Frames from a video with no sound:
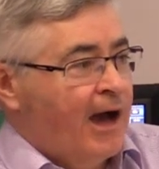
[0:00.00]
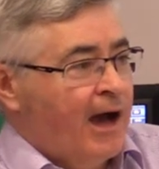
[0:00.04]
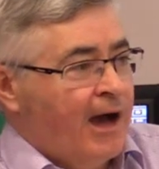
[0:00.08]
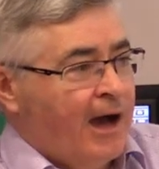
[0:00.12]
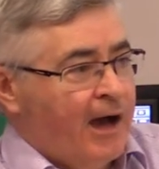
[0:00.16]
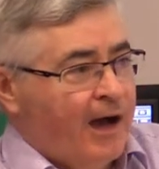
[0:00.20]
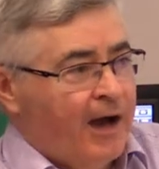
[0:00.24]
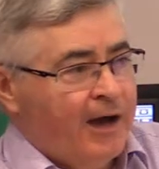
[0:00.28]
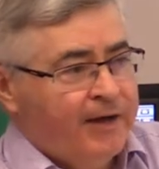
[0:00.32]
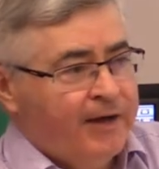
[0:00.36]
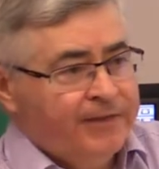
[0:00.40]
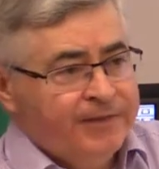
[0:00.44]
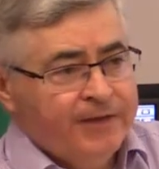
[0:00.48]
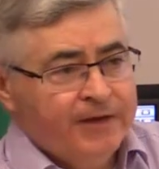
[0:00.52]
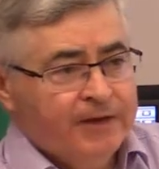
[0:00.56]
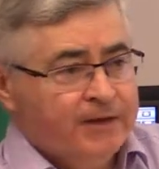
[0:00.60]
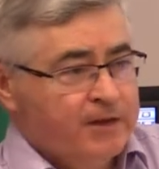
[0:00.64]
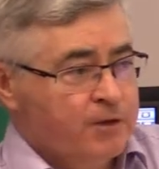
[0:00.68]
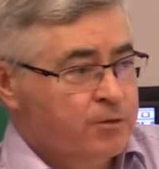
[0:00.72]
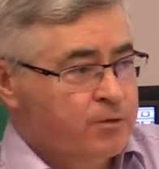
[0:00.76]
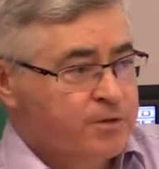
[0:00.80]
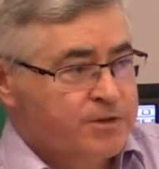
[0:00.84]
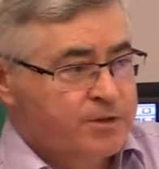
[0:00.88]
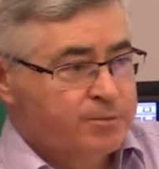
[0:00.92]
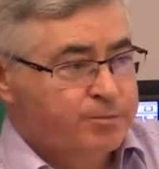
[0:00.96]
I think
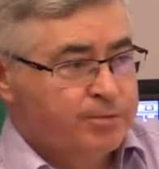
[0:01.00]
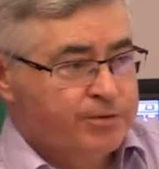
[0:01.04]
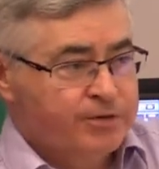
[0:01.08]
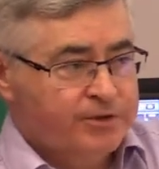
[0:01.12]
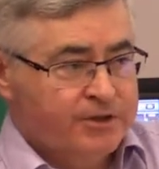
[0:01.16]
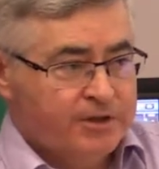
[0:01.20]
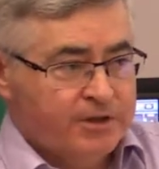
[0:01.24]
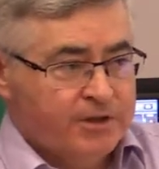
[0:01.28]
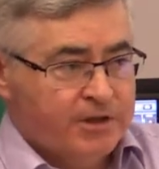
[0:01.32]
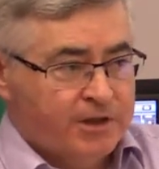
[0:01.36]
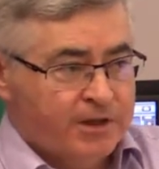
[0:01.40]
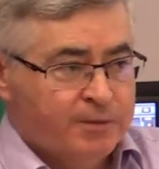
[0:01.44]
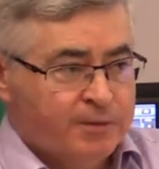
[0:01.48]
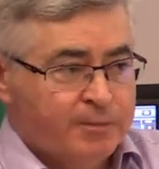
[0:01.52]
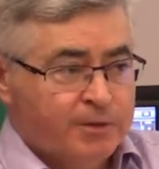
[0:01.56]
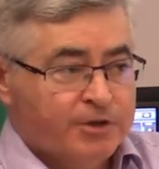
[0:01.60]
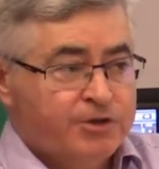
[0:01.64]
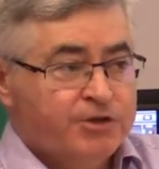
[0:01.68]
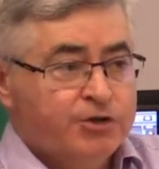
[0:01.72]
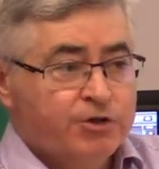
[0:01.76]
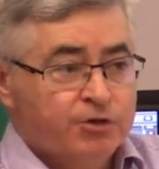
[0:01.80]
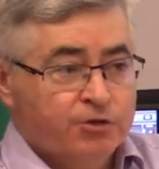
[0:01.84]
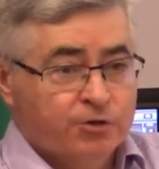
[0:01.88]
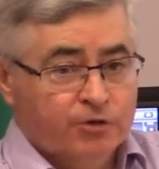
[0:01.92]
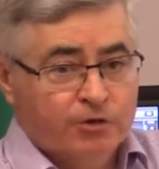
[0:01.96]
that was a pretty
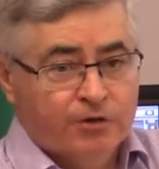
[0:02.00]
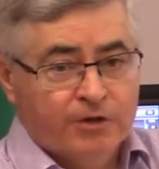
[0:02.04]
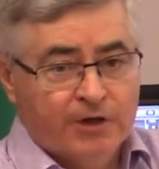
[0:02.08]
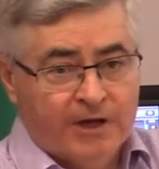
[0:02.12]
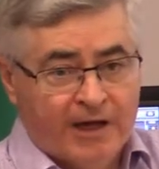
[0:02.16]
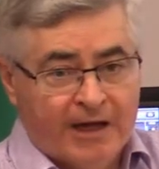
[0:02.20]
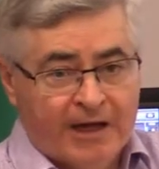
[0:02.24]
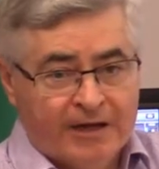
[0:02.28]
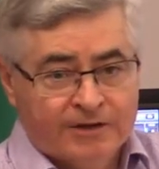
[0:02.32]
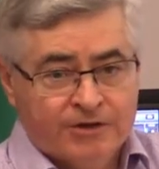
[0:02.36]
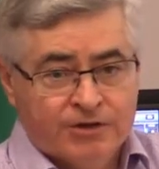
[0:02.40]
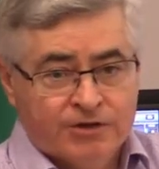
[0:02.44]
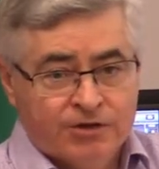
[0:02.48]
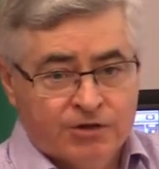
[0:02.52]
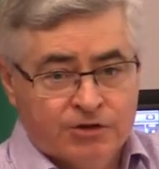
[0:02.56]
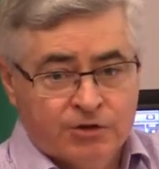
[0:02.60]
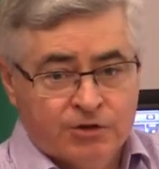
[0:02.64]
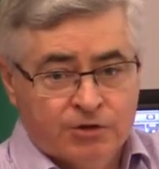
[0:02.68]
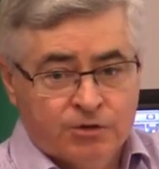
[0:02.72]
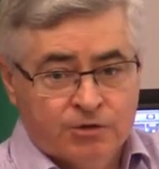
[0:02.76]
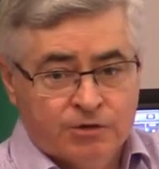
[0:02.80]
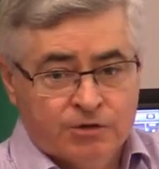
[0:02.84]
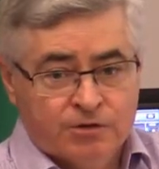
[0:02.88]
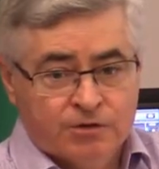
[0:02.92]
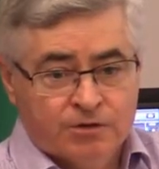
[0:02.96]
immature
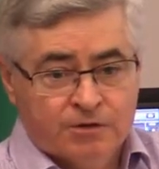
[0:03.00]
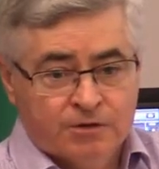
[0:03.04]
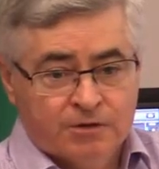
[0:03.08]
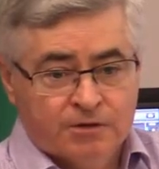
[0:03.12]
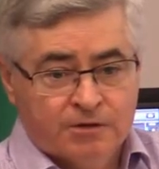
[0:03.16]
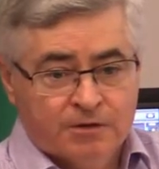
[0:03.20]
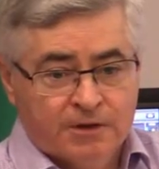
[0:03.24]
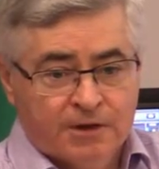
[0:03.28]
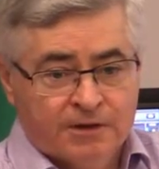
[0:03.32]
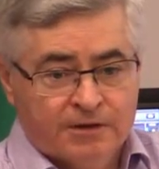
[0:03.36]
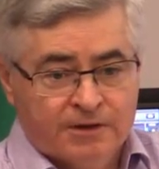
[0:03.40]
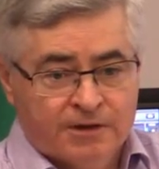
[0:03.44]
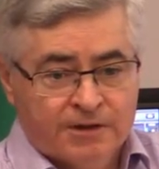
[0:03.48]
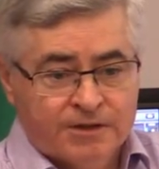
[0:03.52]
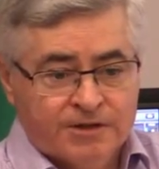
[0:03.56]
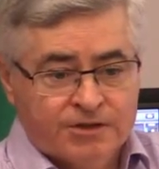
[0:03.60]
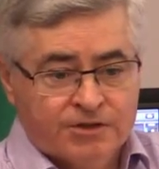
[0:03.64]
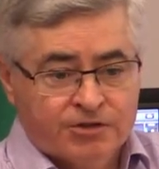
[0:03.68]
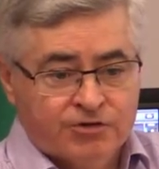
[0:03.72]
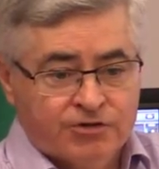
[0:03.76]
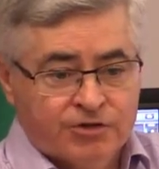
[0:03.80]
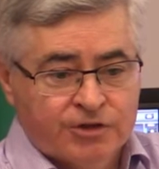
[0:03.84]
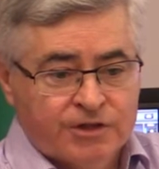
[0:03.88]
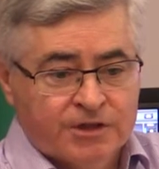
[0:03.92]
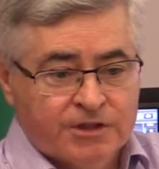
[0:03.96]
attitude, that this
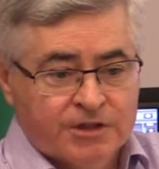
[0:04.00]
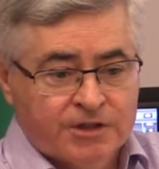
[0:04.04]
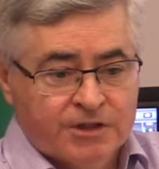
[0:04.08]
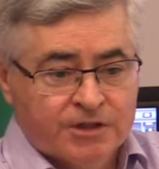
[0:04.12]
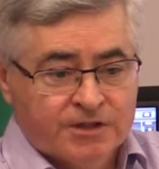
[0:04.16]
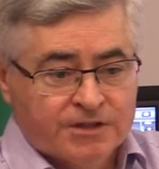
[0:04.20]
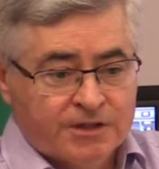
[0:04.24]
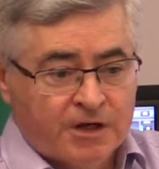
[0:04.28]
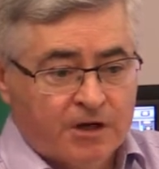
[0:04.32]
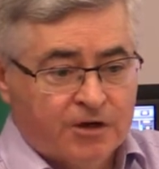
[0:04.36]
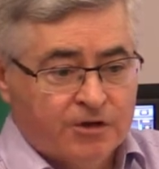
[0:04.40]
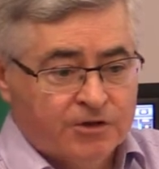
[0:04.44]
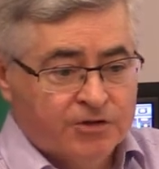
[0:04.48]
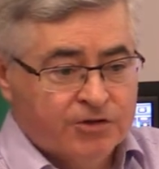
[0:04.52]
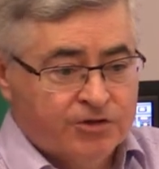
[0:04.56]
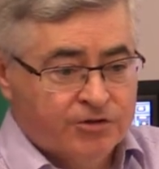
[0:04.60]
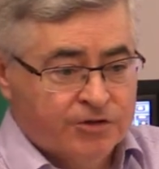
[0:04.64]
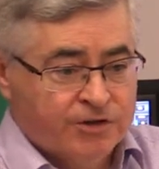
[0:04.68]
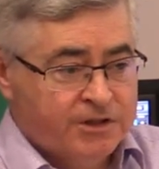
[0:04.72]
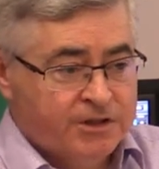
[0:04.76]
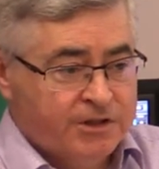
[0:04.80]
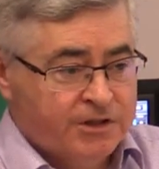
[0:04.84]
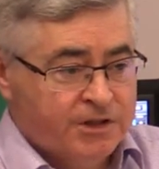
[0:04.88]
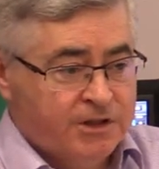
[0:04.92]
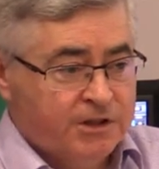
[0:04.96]
treaty is our
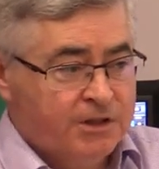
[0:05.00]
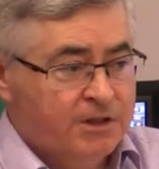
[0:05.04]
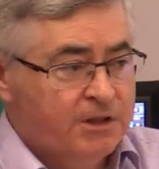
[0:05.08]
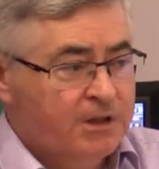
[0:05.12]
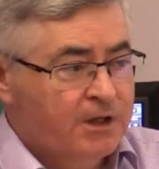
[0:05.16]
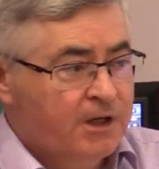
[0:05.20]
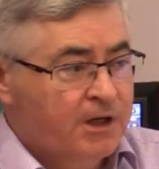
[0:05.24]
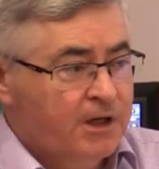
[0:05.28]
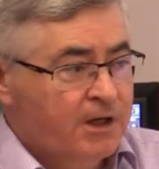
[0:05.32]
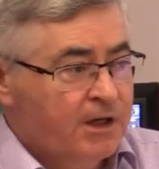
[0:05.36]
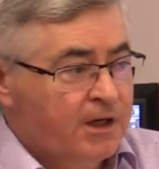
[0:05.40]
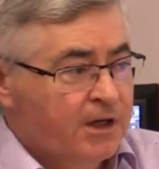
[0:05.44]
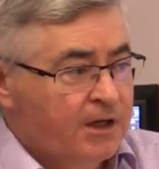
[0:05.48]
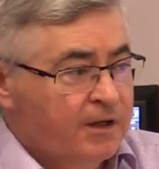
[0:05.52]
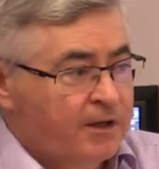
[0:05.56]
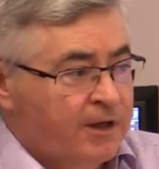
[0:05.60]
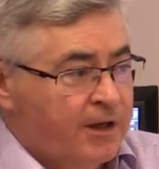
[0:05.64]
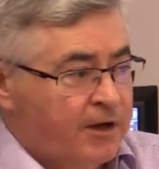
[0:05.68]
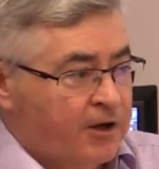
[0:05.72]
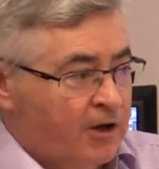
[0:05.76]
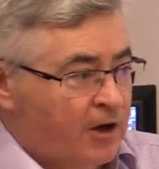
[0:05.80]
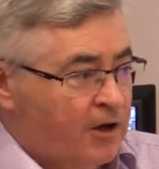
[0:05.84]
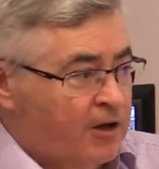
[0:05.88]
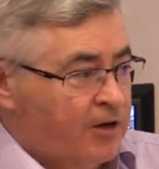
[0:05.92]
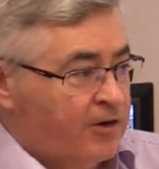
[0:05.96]
treaty,
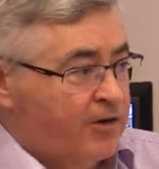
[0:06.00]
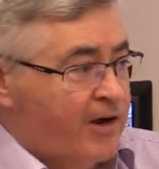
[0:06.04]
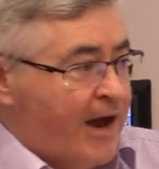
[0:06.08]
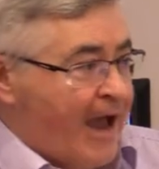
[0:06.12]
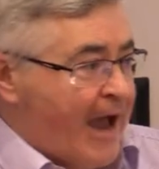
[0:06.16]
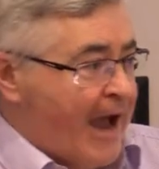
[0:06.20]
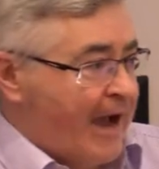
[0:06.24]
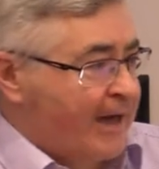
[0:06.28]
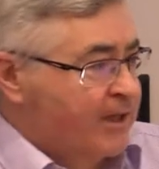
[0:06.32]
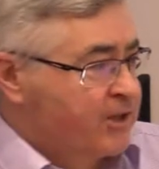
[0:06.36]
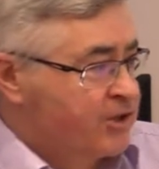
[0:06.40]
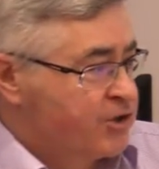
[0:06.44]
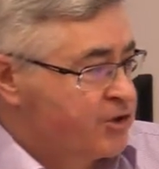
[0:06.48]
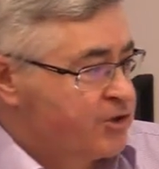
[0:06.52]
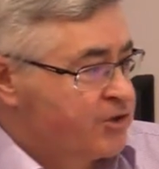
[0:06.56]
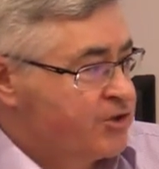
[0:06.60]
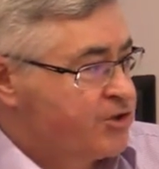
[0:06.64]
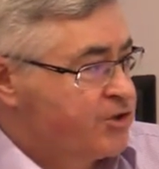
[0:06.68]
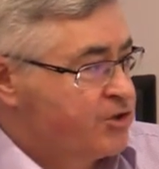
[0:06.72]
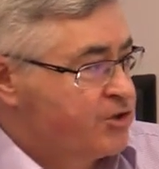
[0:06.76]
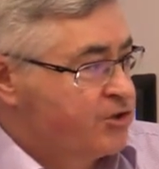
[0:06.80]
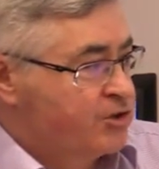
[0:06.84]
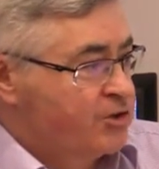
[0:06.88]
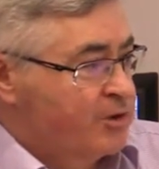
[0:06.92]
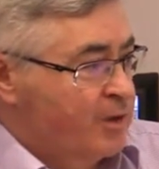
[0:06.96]
that other actors
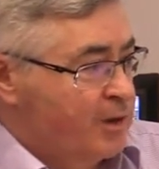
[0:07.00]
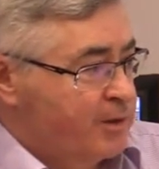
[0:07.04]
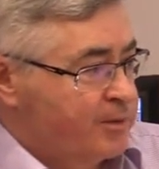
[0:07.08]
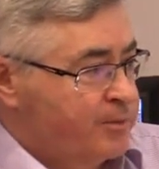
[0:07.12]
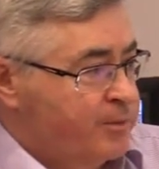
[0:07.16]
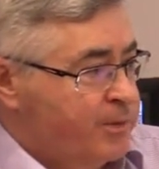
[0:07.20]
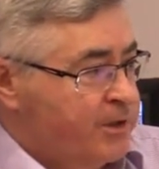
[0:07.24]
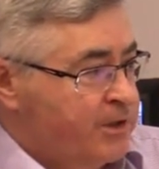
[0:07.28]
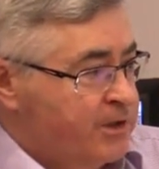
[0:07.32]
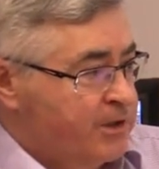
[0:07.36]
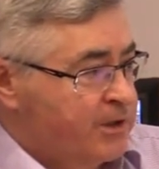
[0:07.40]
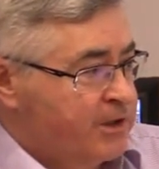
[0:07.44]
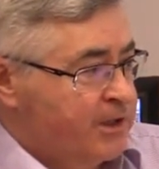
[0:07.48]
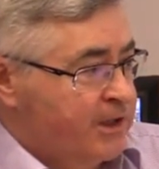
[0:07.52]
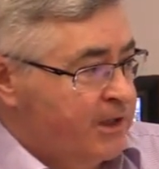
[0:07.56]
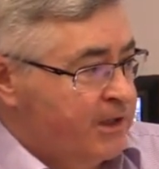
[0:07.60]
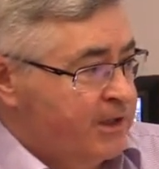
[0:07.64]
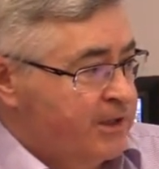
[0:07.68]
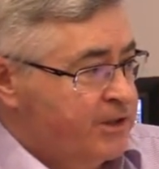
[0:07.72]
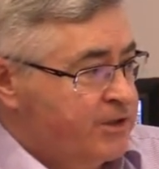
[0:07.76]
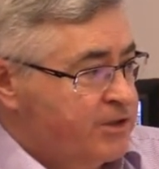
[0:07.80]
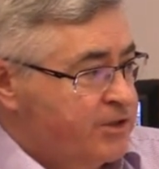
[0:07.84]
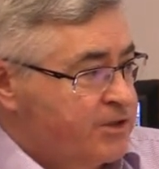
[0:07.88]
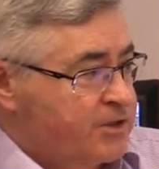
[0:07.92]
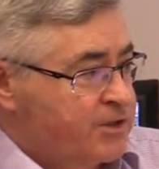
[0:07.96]
should not be
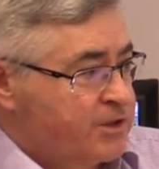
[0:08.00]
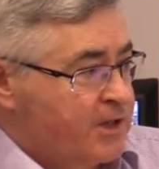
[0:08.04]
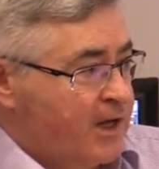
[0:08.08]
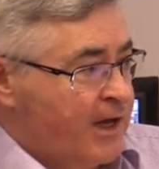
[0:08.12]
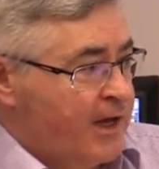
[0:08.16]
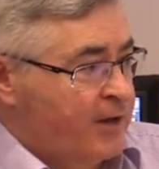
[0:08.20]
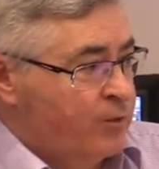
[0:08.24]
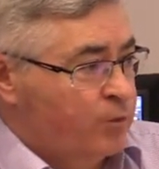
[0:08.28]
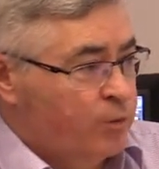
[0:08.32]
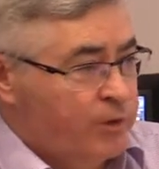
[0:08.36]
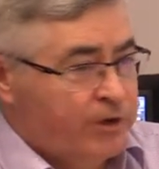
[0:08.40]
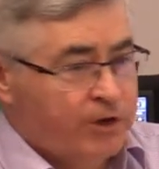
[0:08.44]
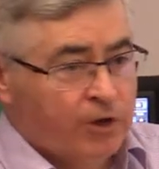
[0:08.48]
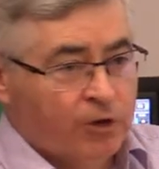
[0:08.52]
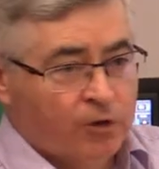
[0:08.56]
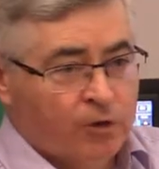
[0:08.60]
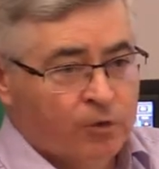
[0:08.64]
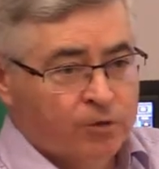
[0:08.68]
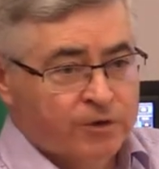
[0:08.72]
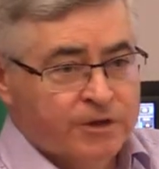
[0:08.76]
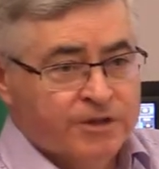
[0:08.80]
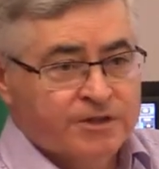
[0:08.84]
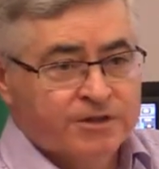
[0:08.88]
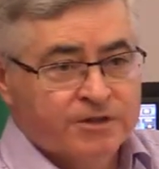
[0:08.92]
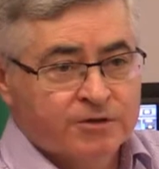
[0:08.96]
engaged, and we
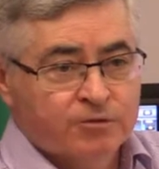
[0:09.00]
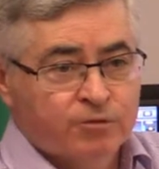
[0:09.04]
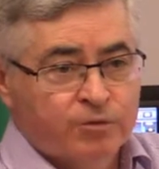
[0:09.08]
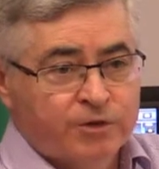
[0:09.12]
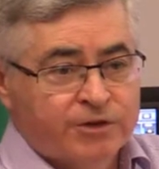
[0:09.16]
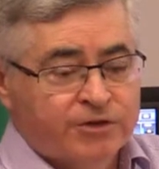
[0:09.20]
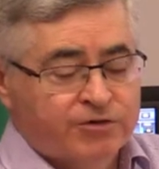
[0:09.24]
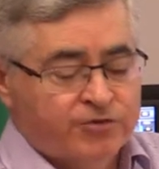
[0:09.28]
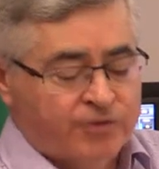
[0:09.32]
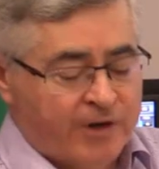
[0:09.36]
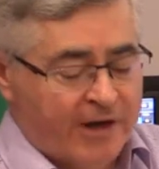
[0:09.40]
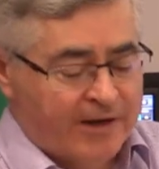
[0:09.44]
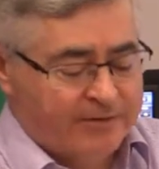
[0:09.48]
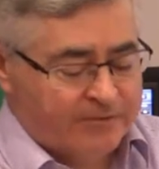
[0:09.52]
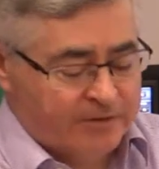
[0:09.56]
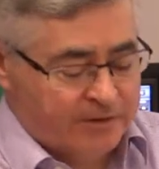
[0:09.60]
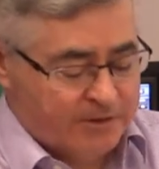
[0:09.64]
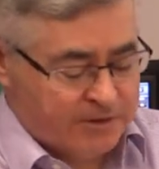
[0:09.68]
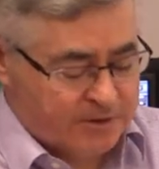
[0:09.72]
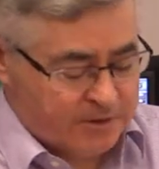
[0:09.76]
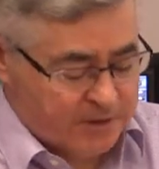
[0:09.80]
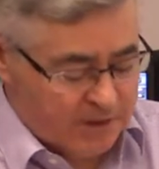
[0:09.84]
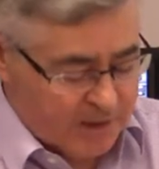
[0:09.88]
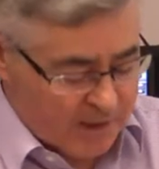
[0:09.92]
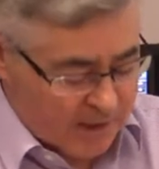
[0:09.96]
own it and we drive
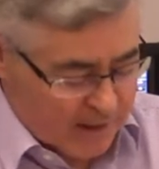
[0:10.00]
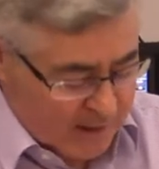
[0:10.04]
it.